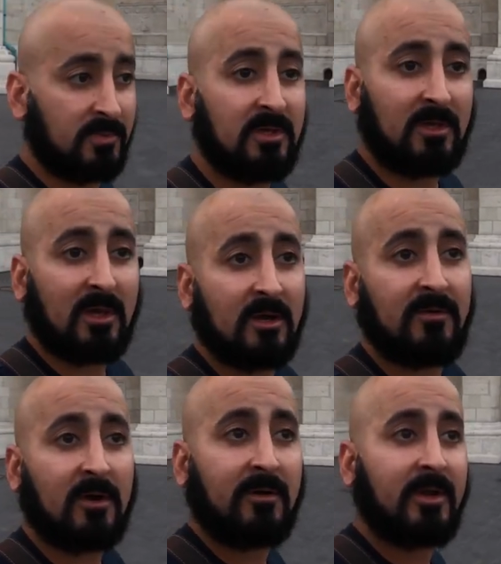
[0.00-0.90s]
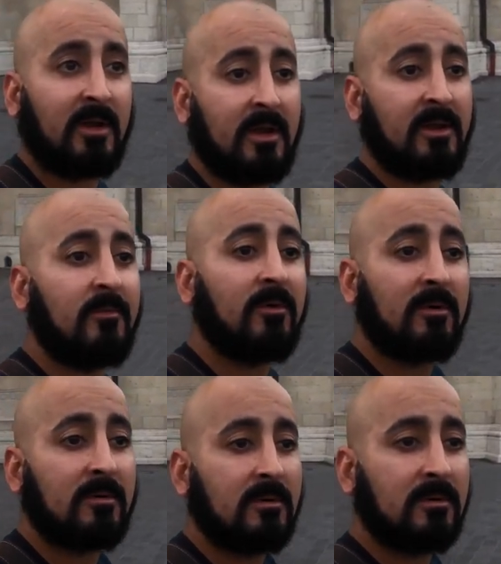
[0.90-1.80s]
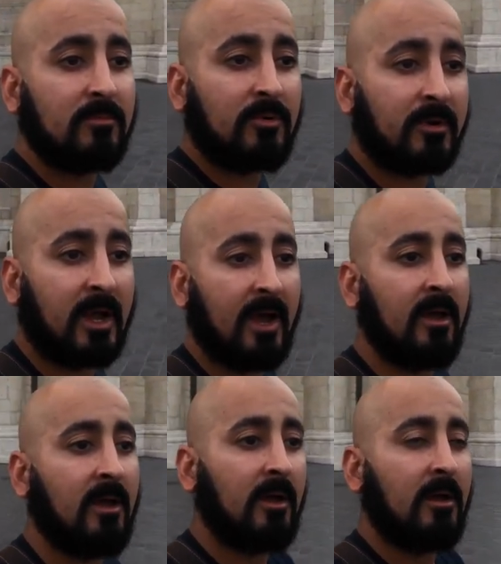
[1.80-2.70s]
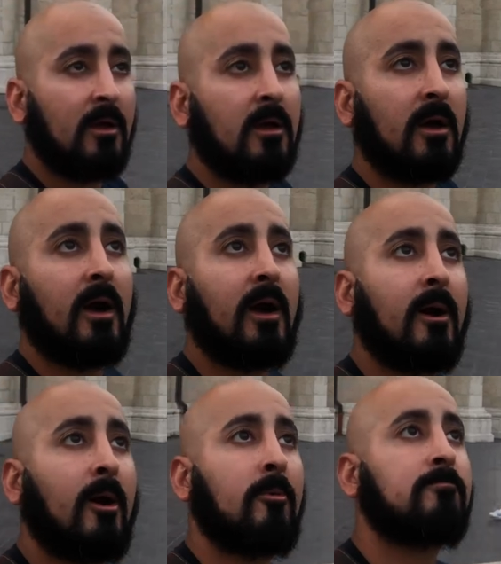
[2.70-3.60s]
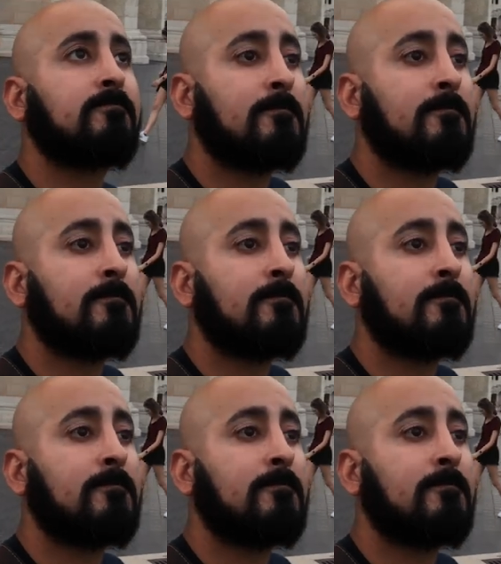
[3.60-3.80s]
to be the king of Hungary, not anymore. Poor guy. Um,